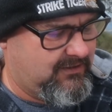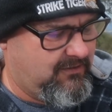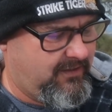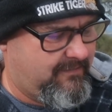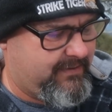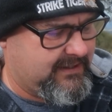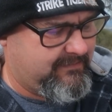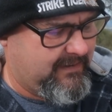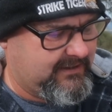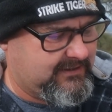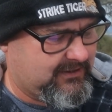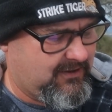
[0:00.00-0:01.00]
All the best,
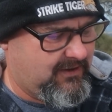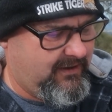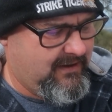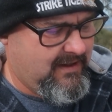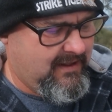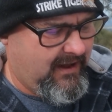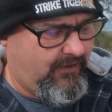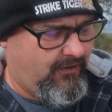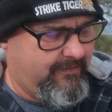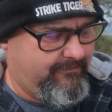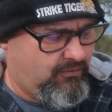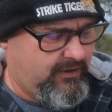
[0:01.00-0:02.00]
mate, Scott at
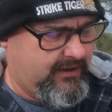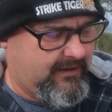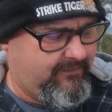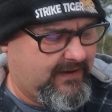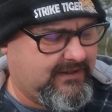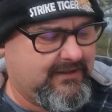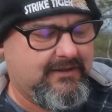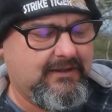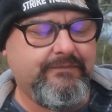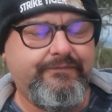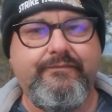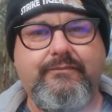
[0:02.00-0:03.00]
On Point Adventures.